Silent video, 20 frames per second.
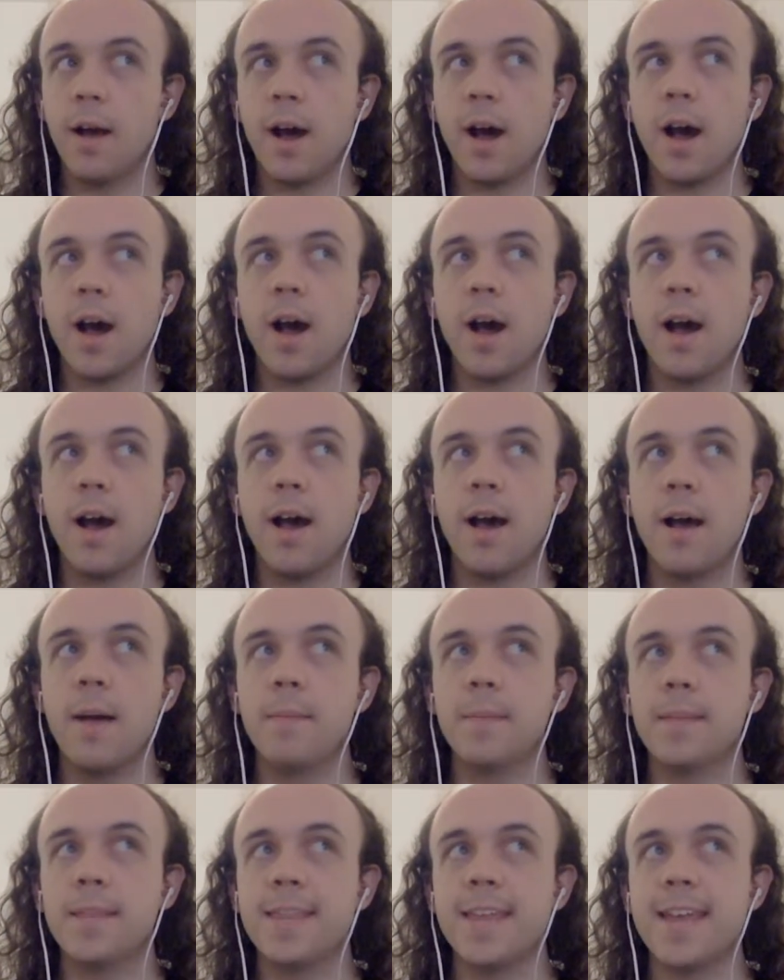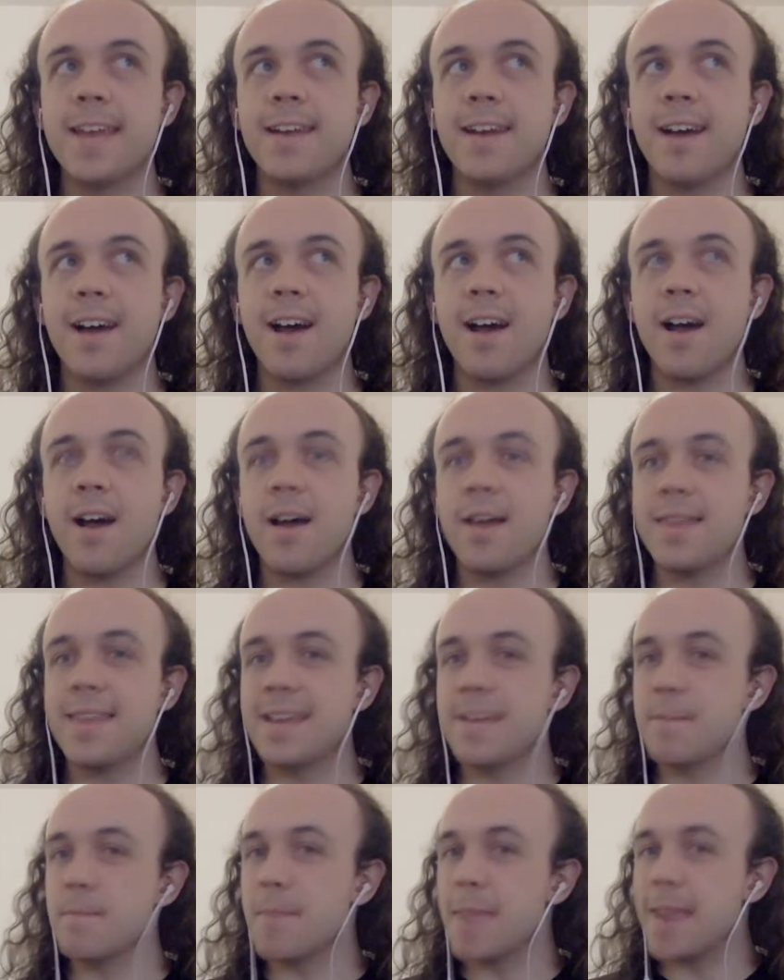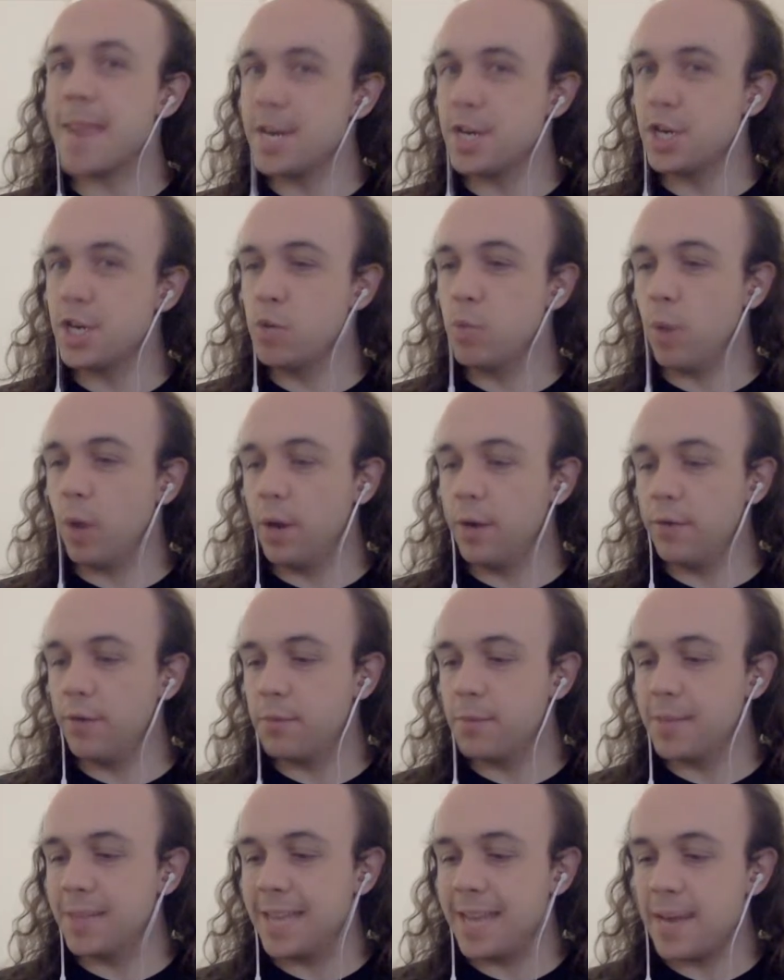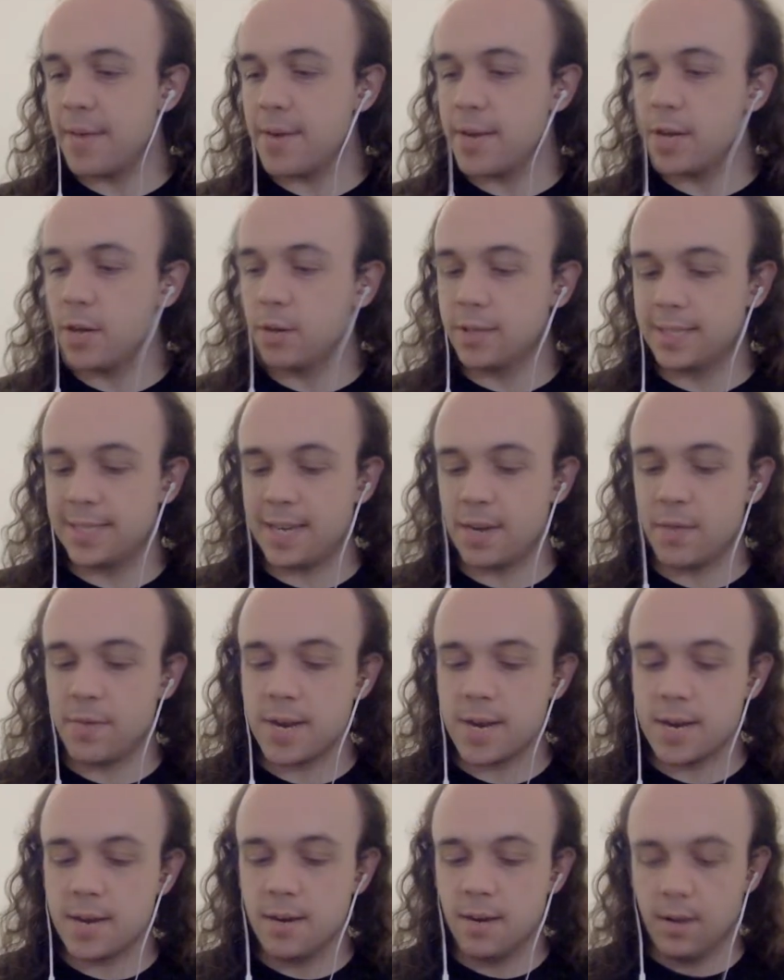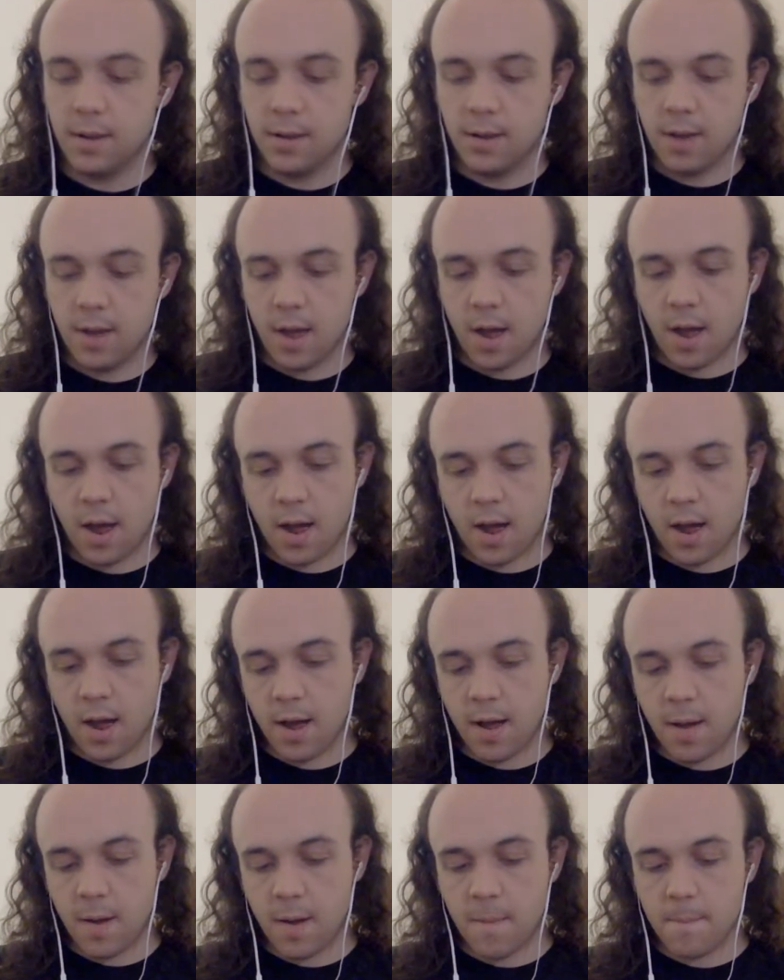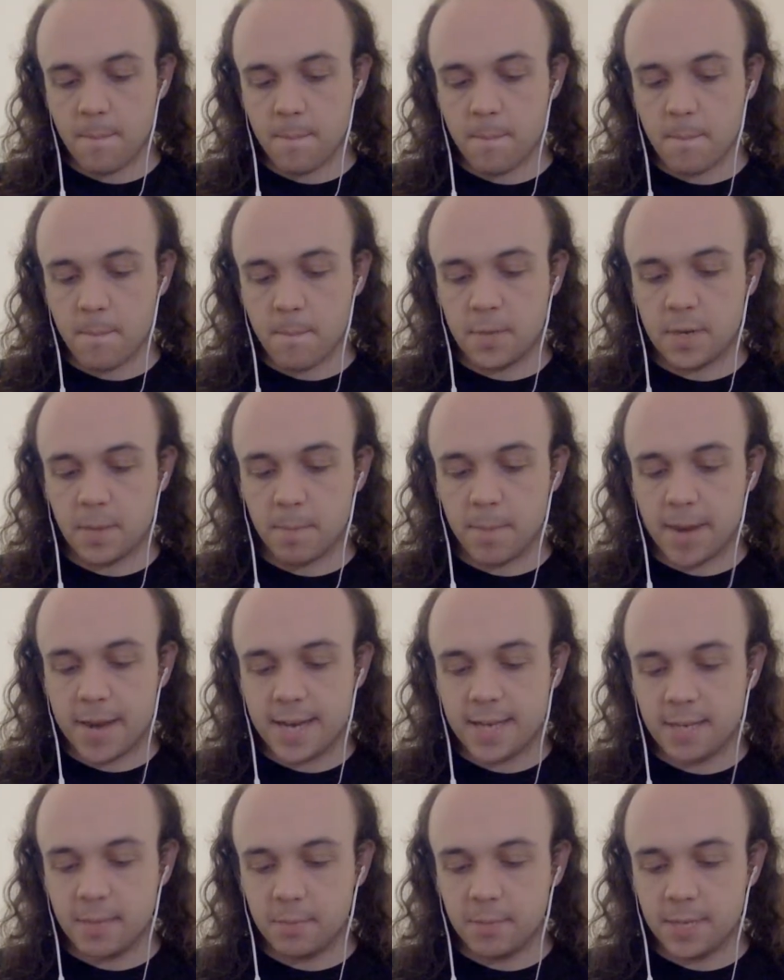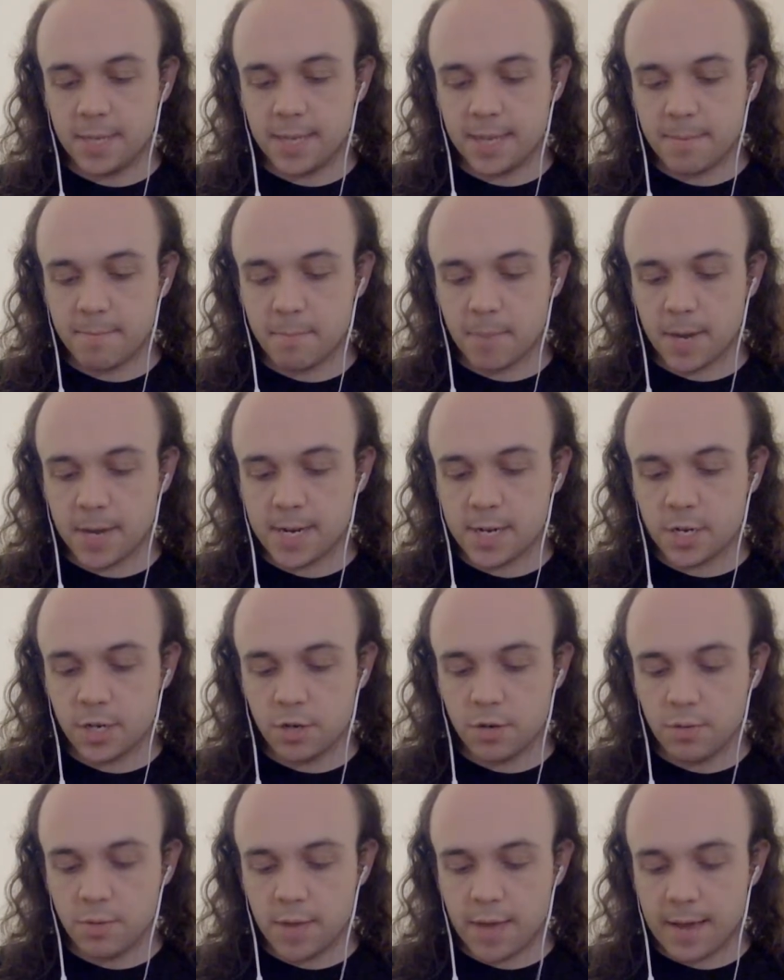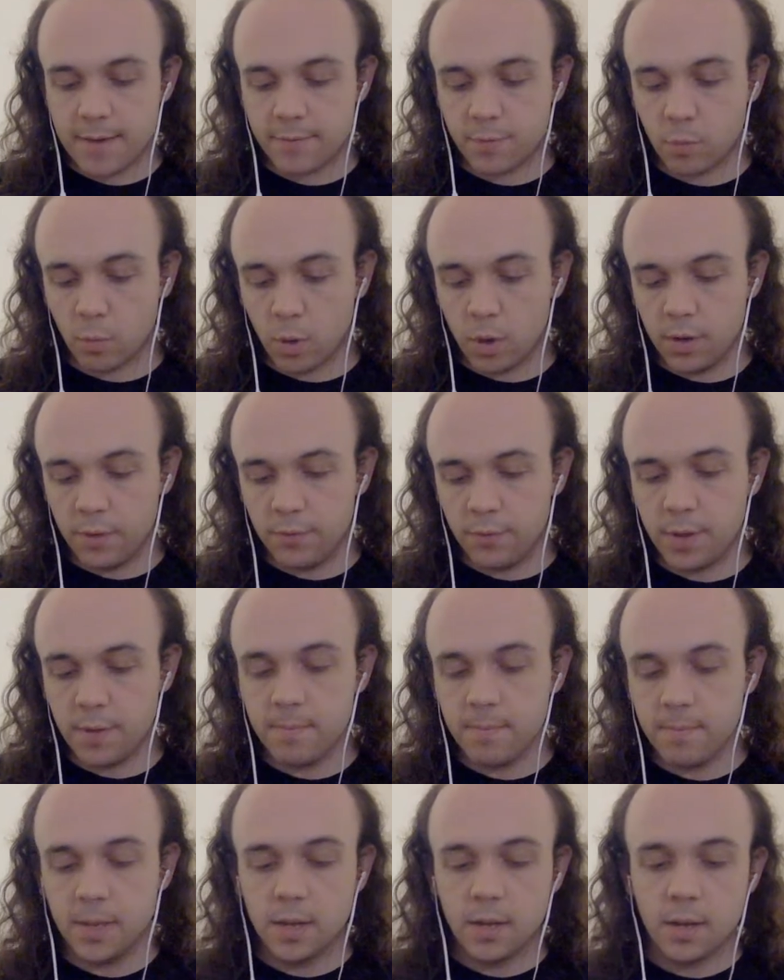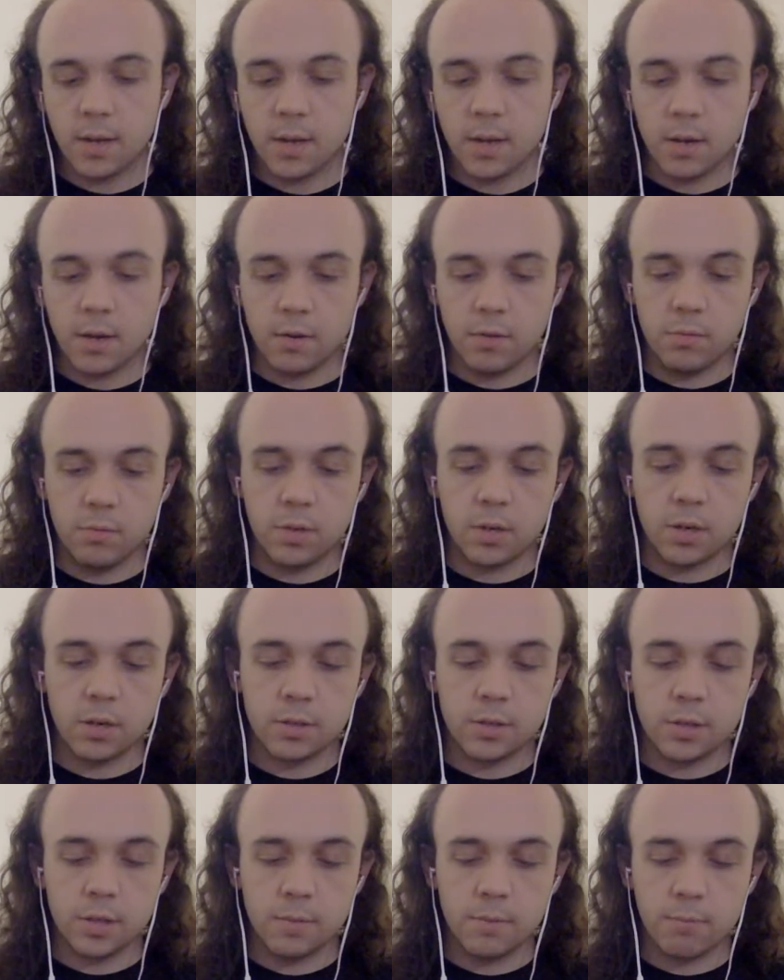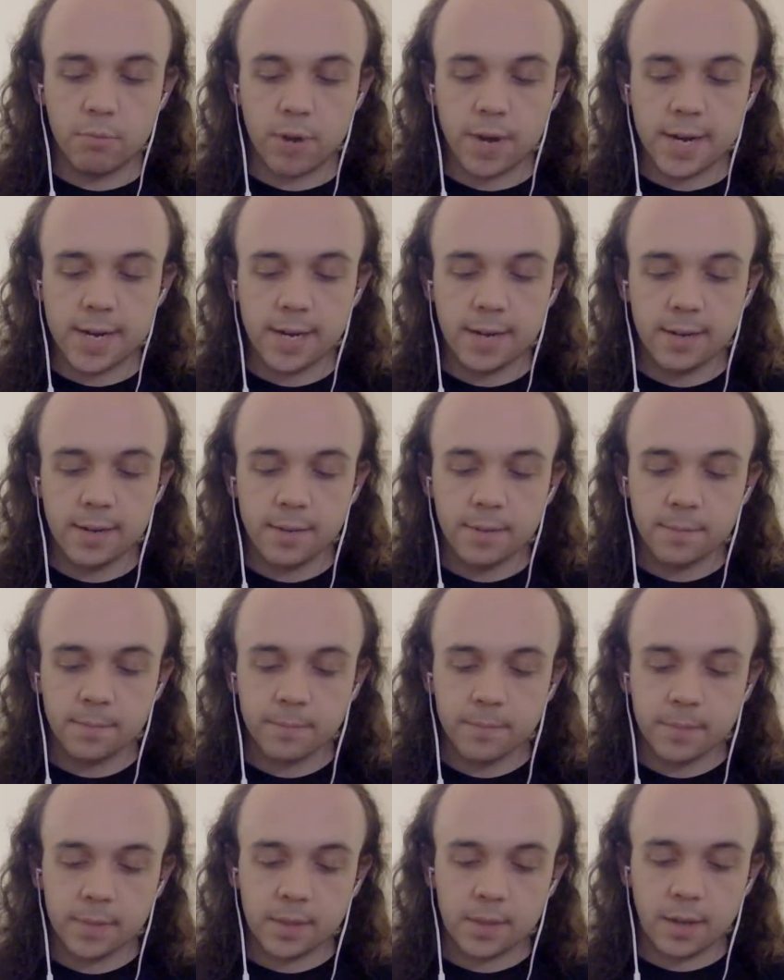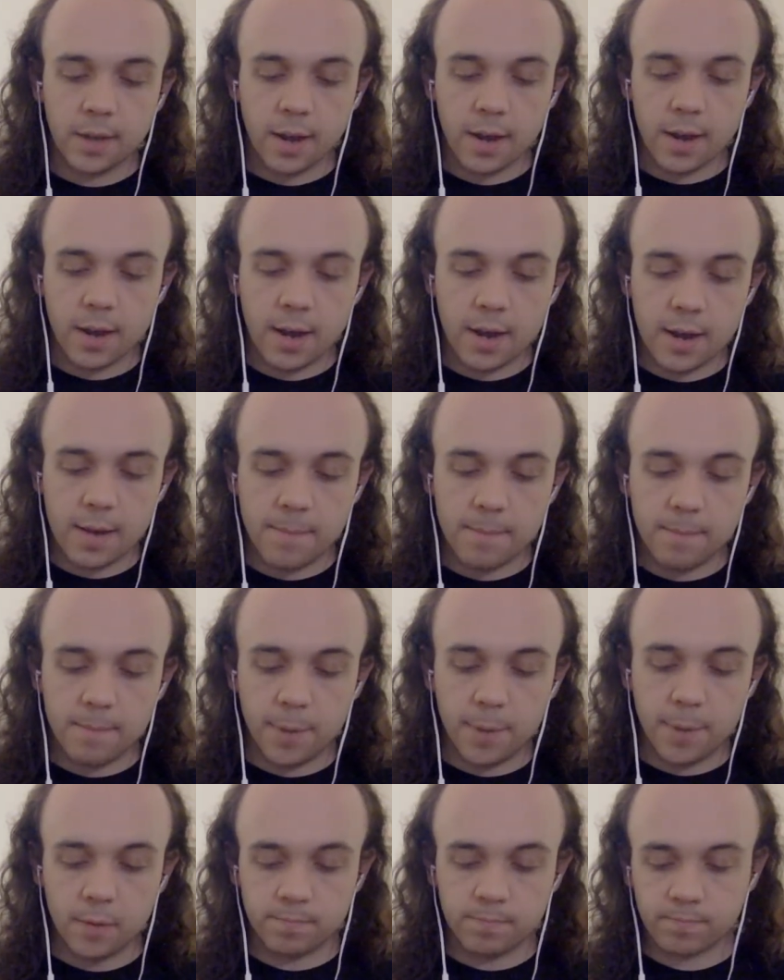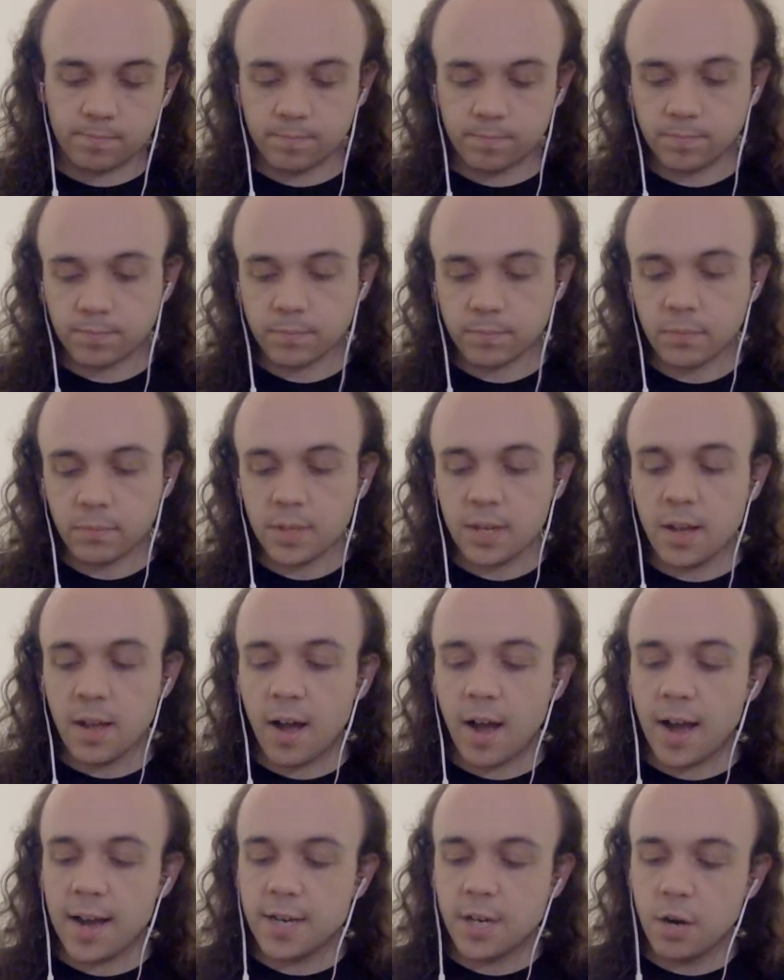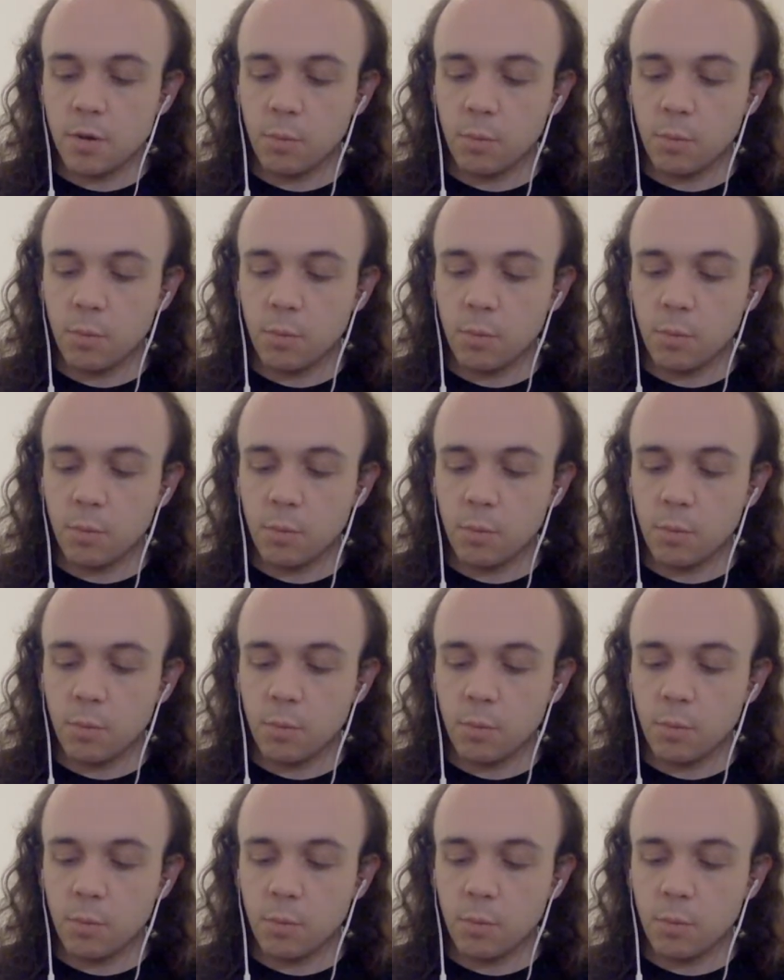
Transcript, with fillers: then they may do one for Malerion or Tyrion. Debatably, they might do that for one of them. Oh god, don't break. But I don't